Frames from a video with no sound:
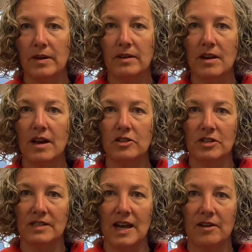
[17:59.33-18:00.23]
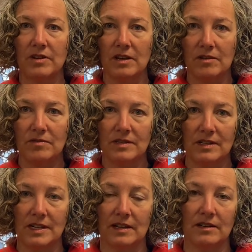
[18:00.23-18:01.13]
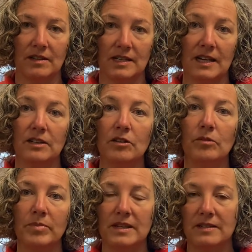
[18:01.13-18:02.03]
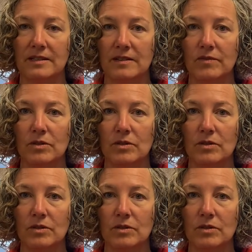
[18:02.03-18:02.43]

not just how to use the technical pieces of the